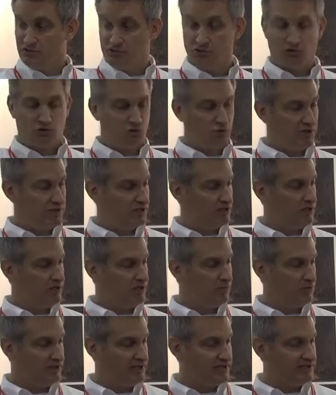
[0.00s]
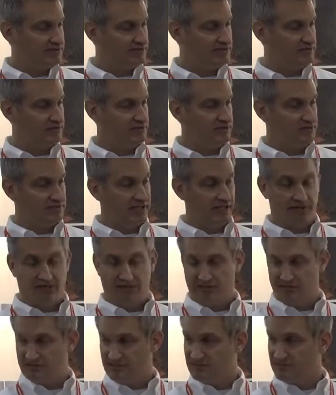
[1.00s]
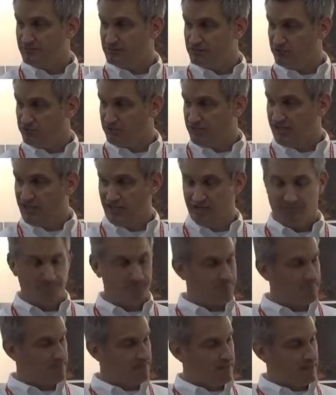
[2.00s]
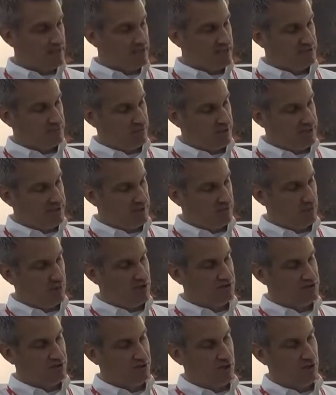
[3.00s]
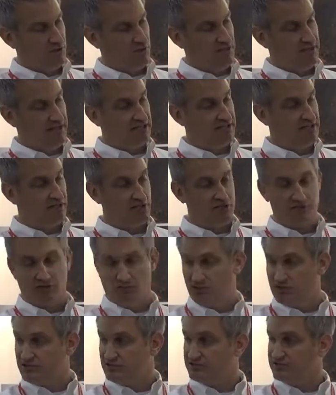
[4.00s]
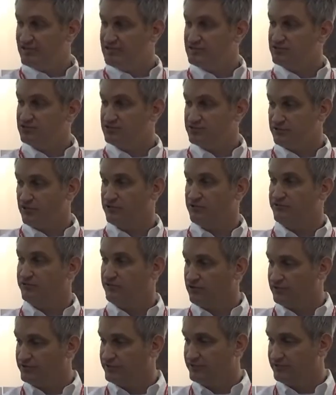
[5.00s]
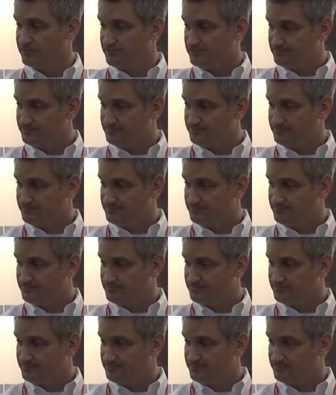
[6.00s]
two quick blinks to say that the system is okay. It's blinking one slow one. That tells you which sensor saw the fault there.